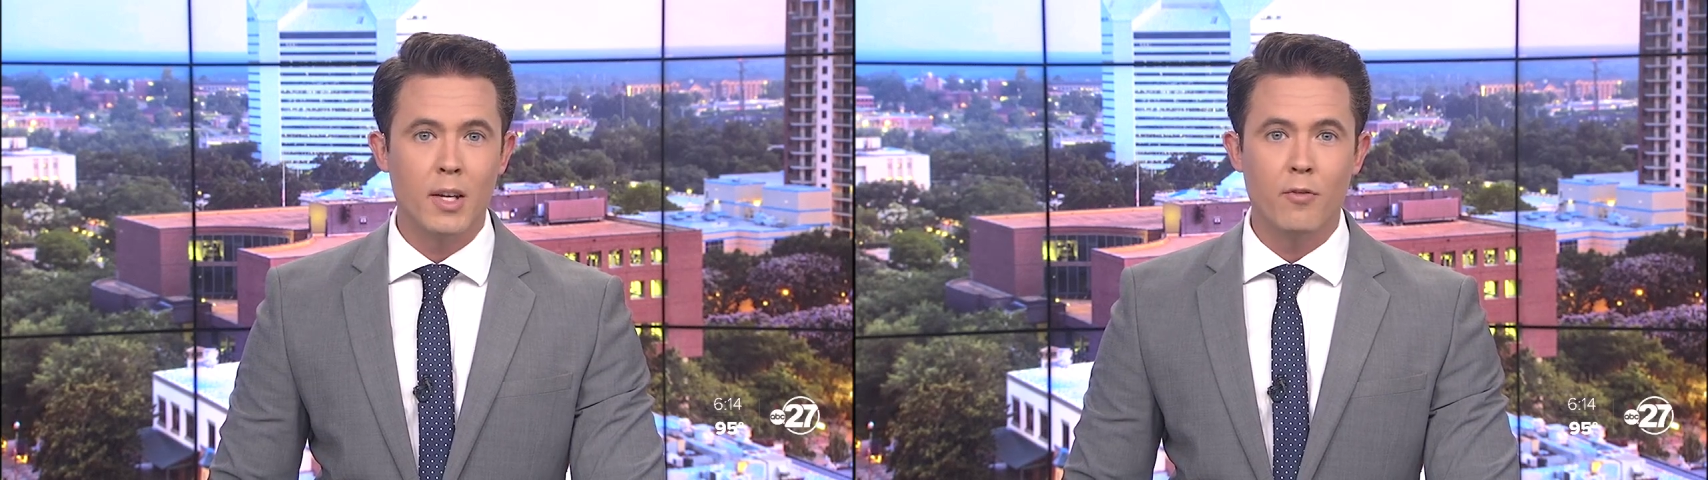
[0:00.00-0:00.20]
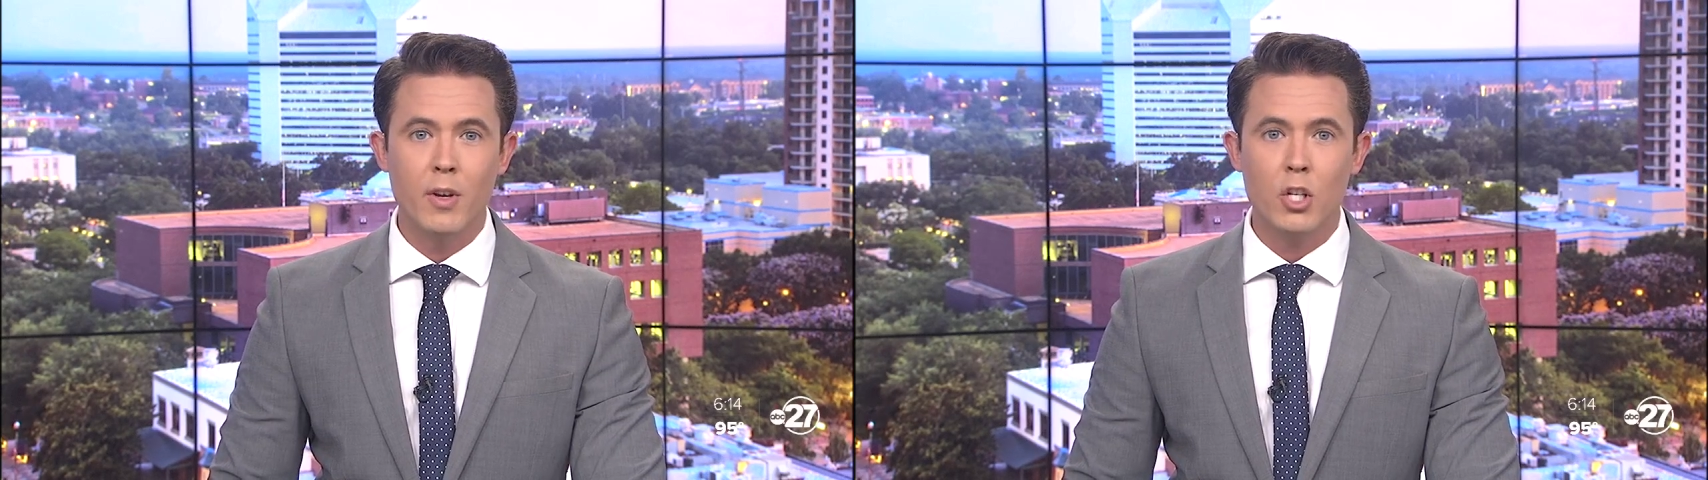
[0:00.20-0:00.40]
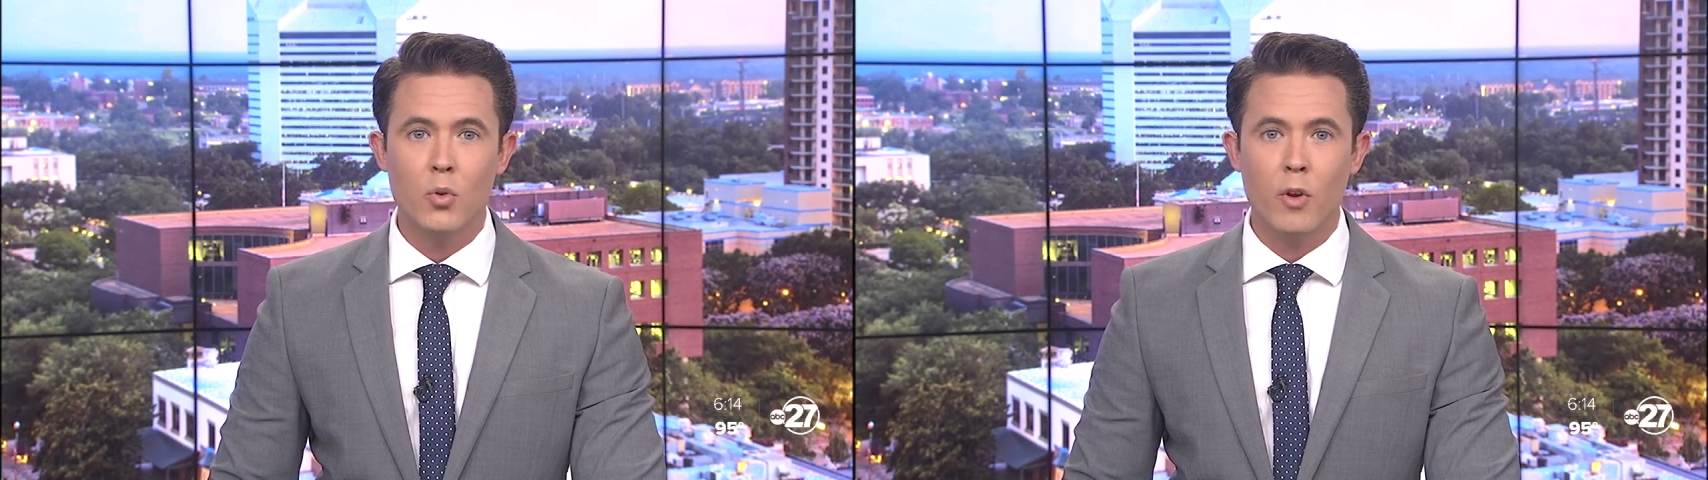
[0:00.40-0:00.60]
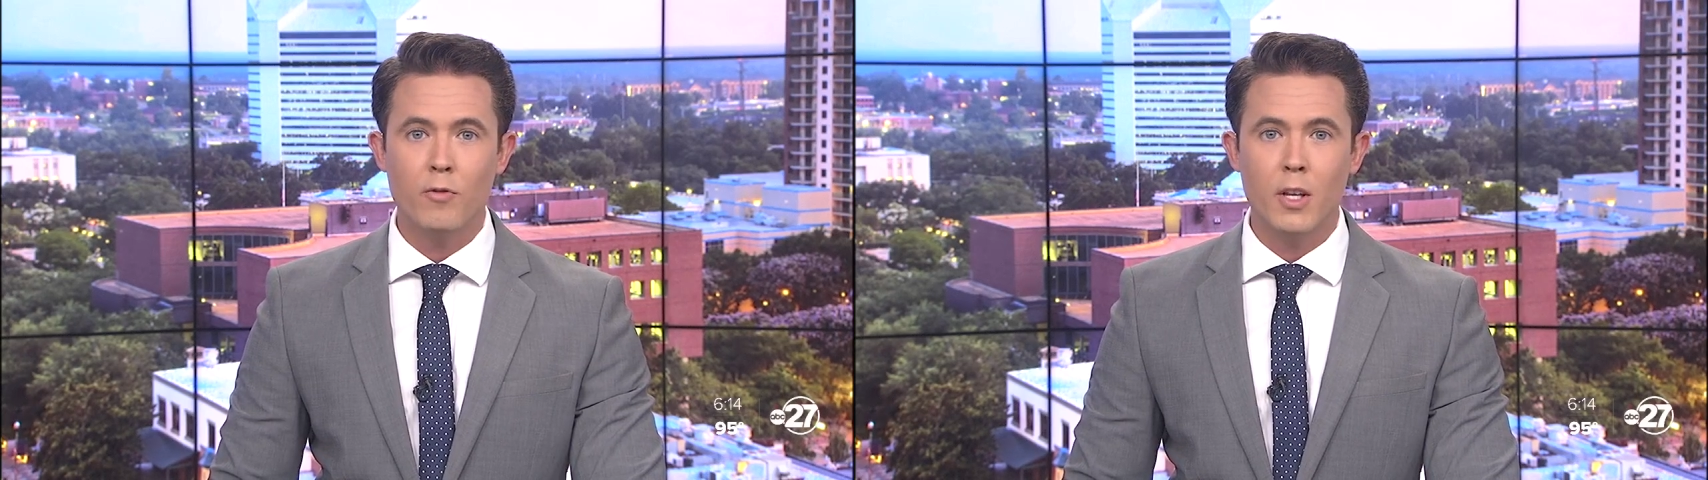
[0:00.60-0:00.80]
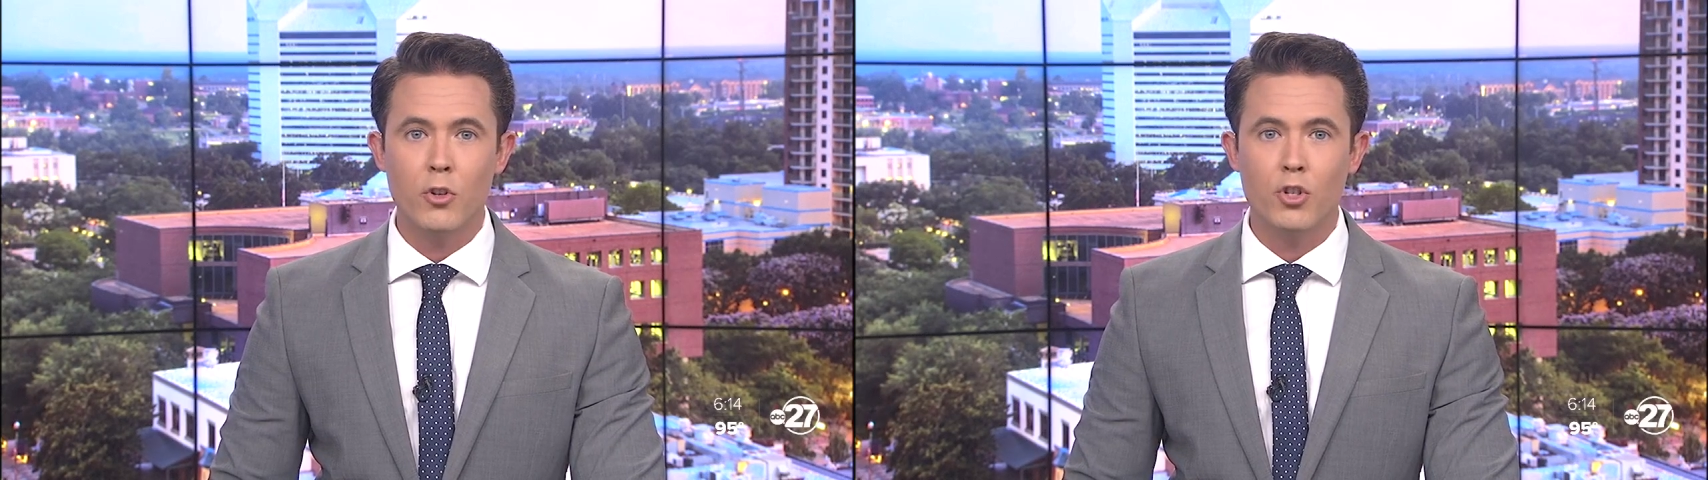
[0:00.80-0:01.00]
was at
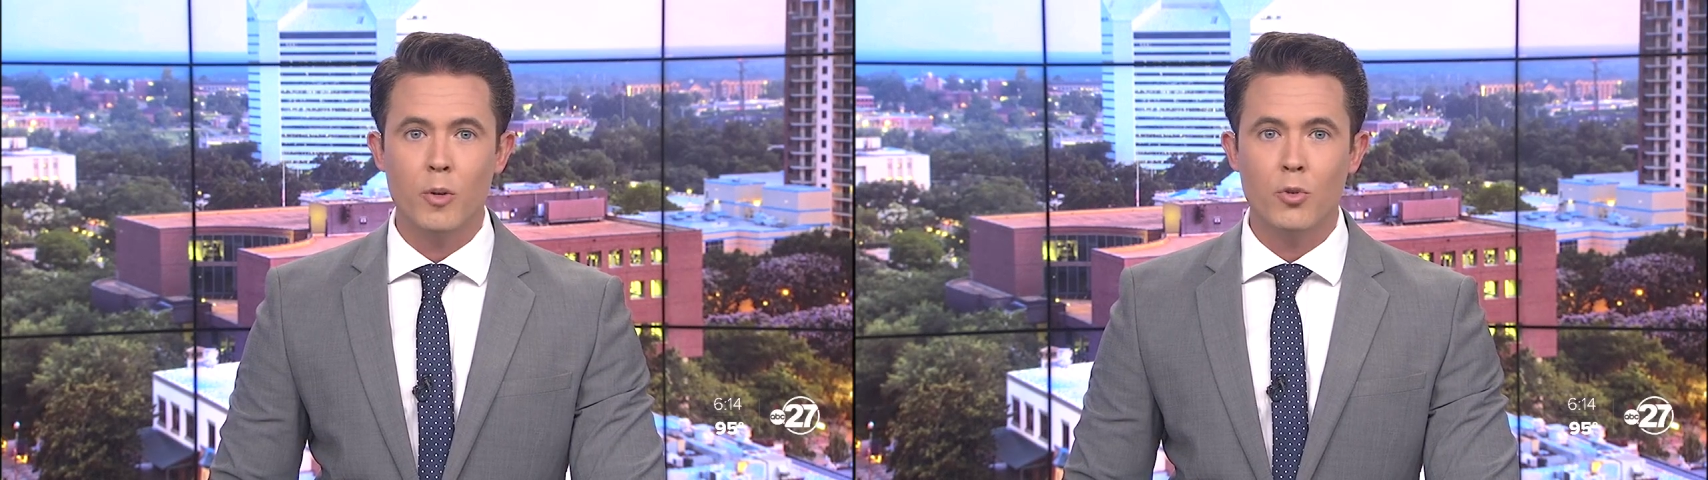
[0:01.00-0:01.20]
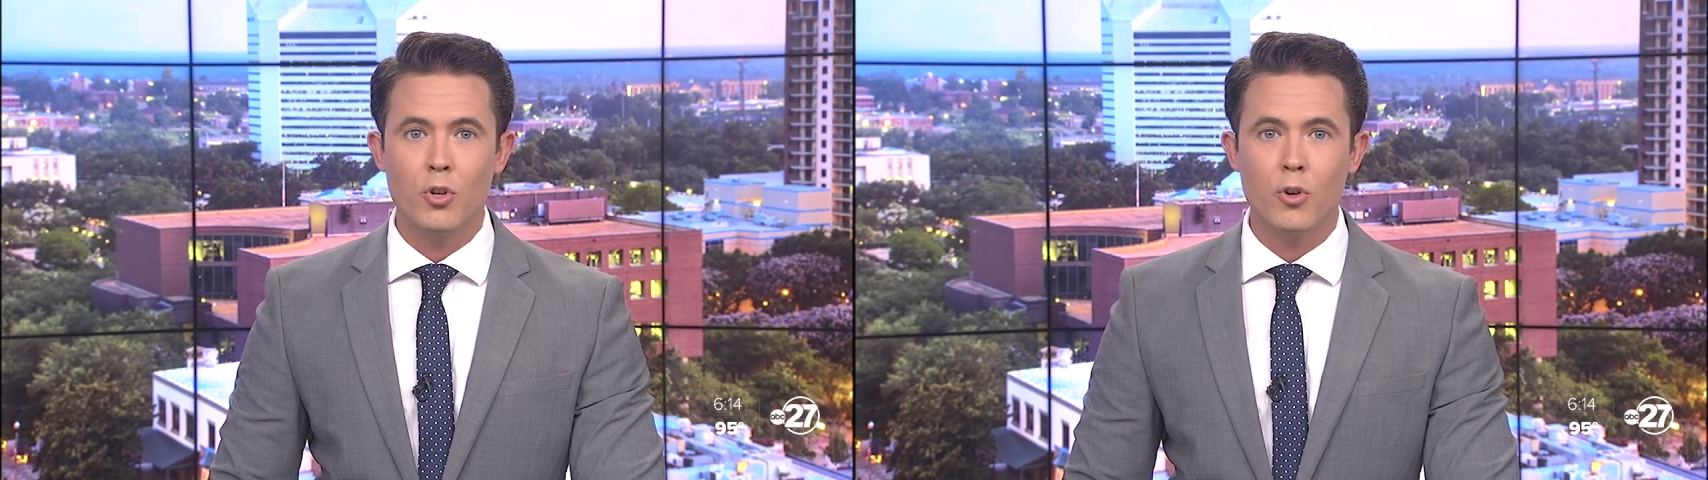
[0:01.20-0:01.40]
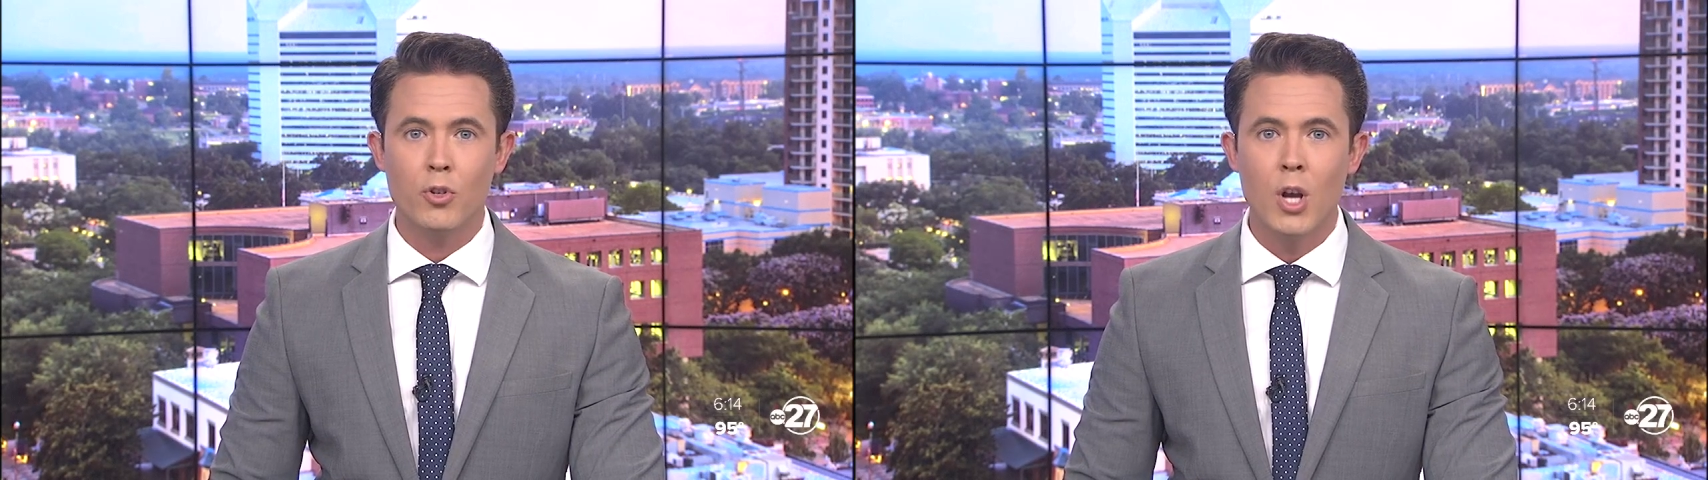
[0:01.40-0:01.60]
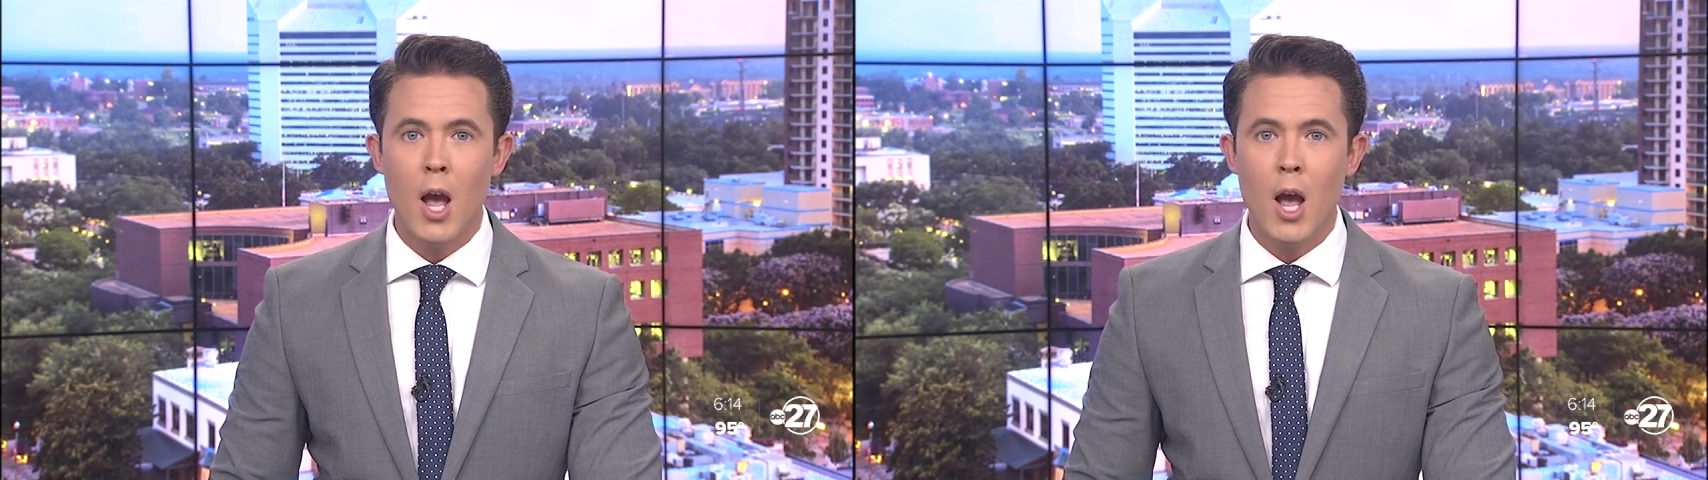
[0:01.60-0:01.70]
Victory Fellowship Church